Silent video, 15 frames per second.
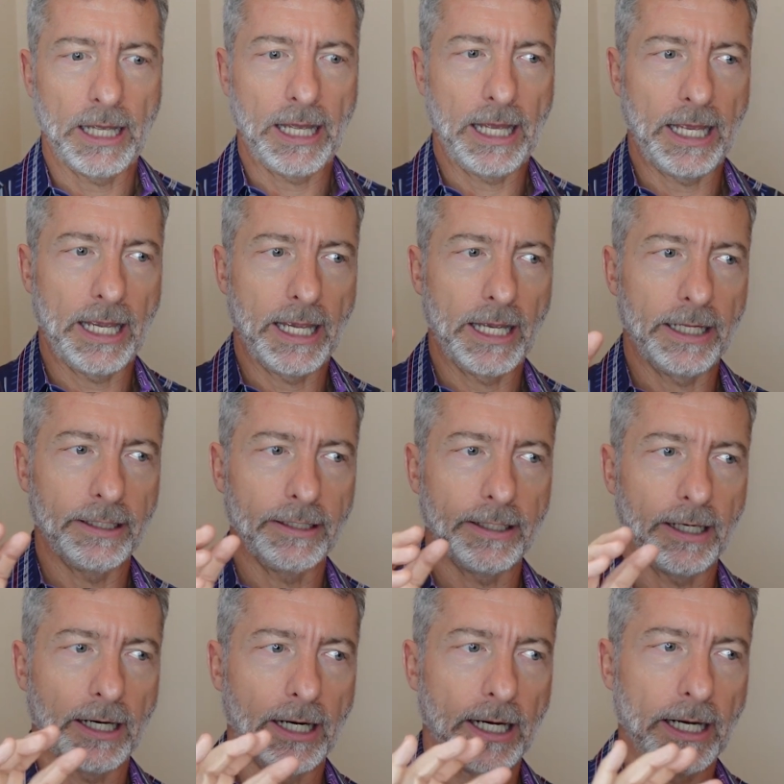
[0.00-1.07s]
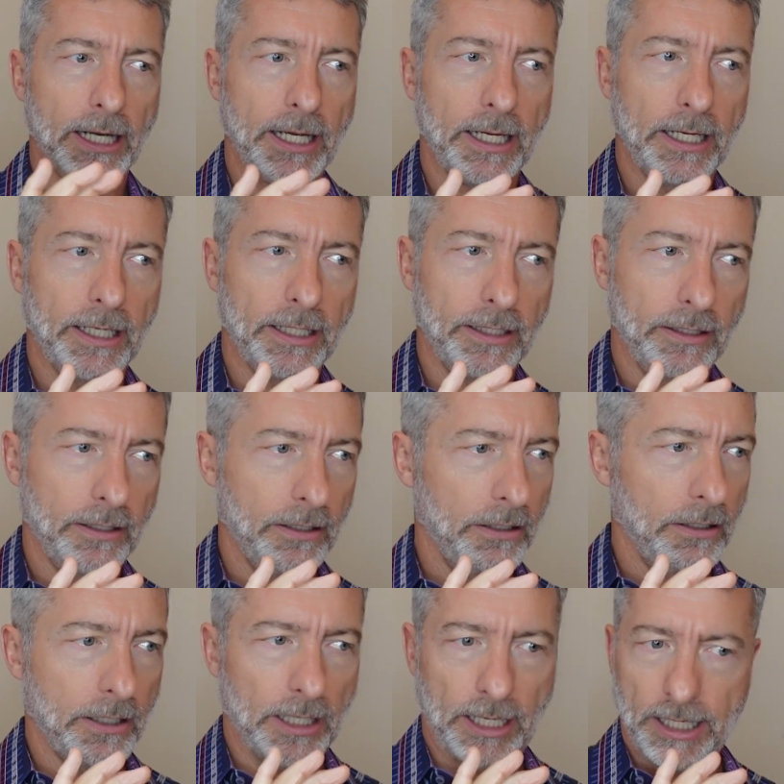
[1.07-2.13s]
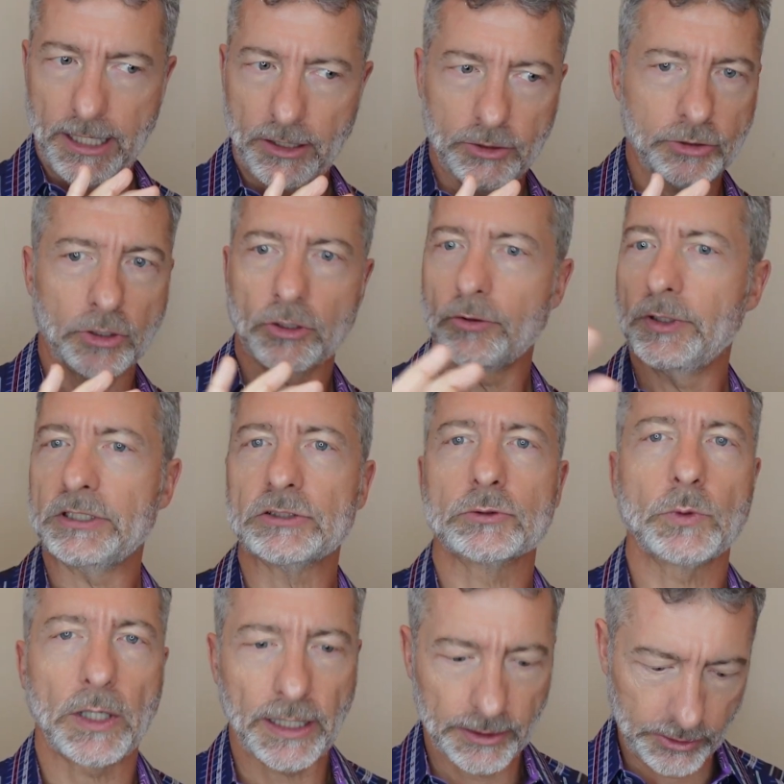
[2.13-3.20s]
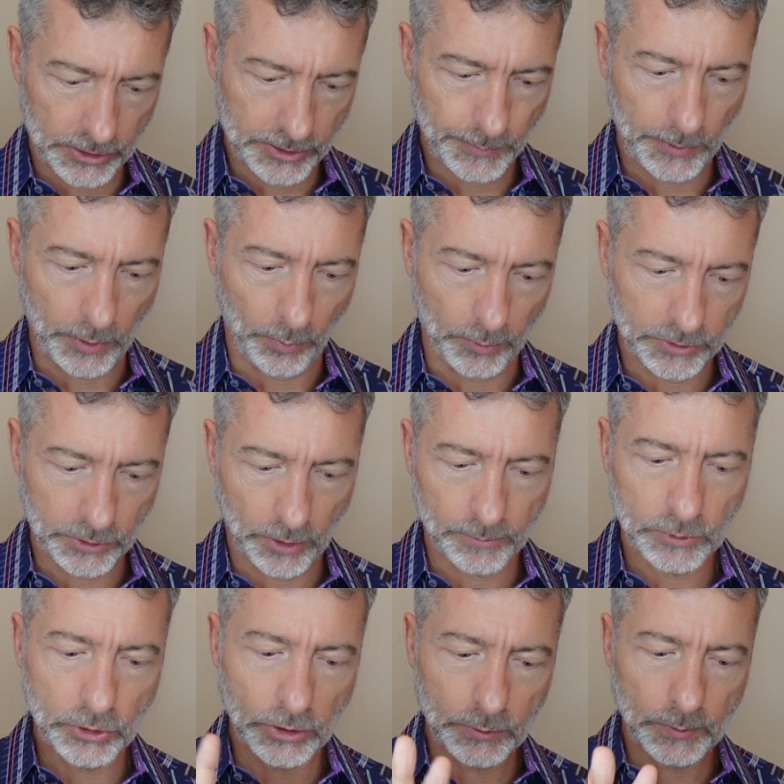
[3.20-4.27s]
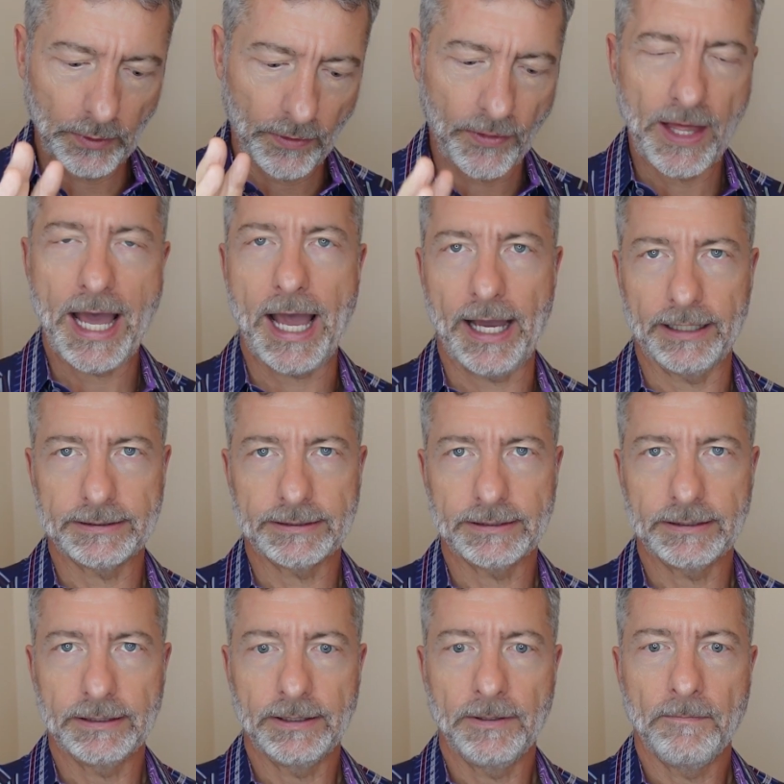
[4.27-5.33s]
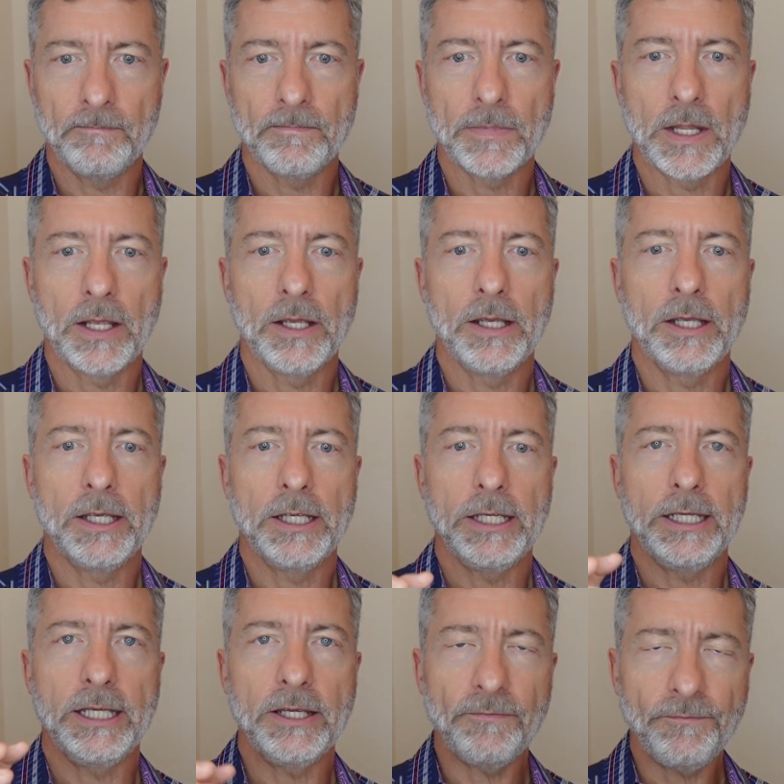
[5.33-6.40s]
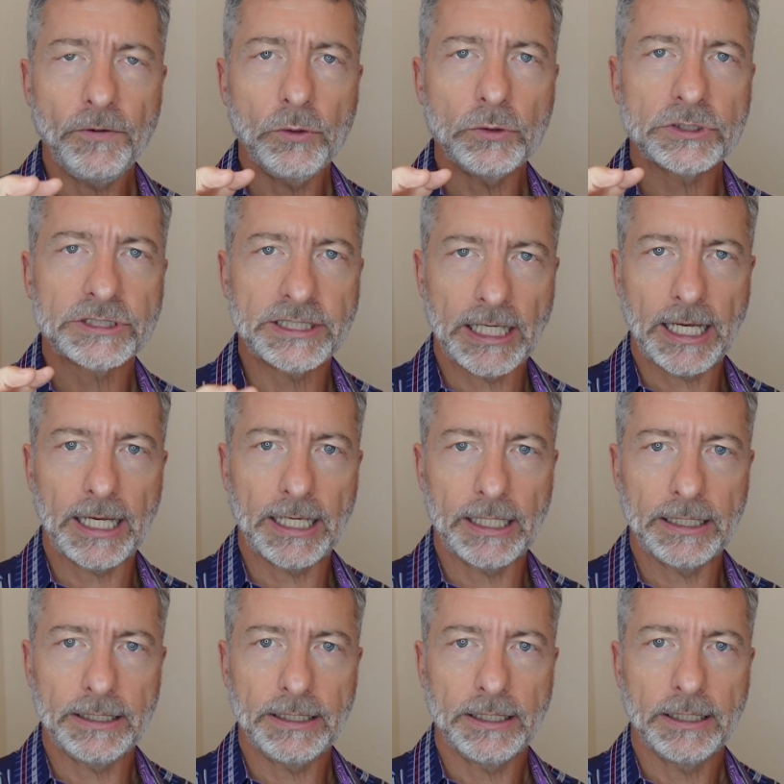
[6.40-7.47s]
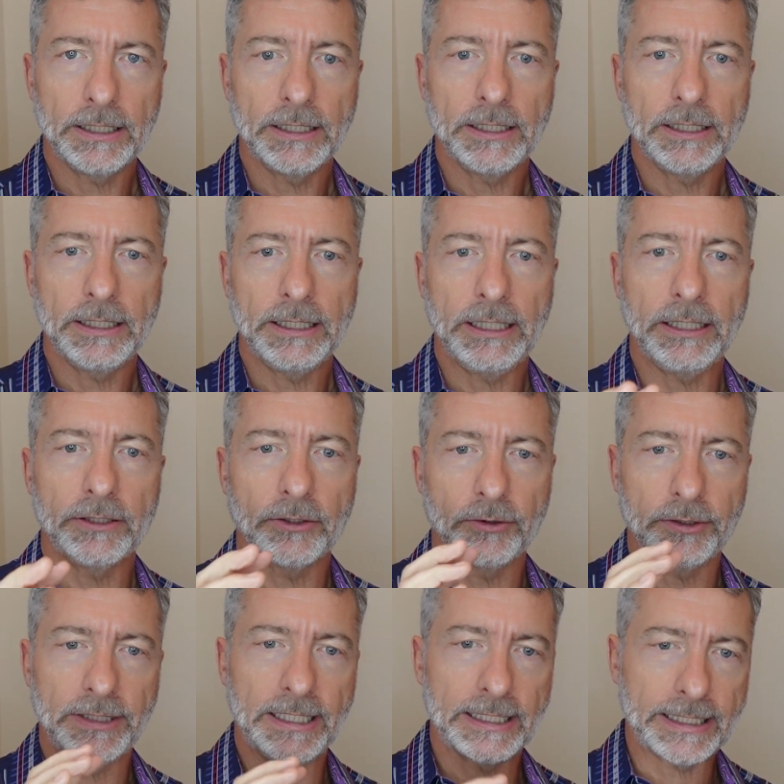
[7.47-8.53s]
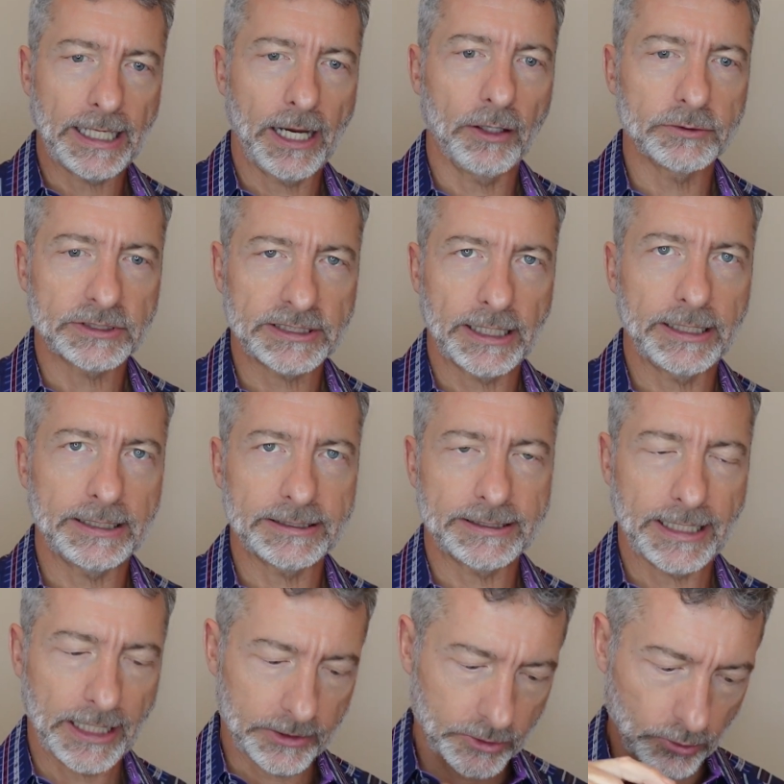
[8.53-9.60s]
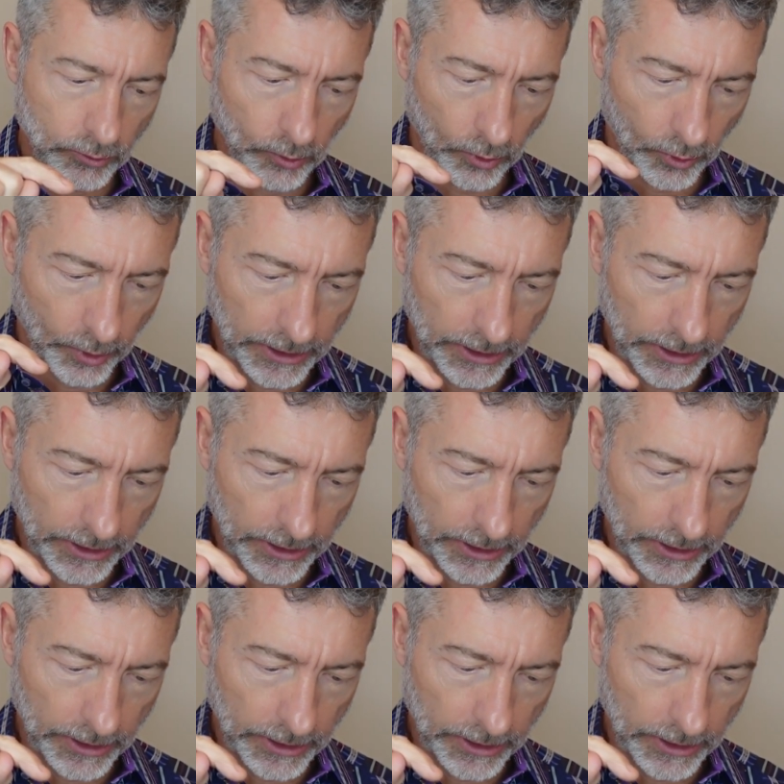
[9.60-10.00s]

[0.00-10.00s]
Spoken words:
And here's all the reasons why I dispute. So I'm good with that. If you say either in the account stated statute or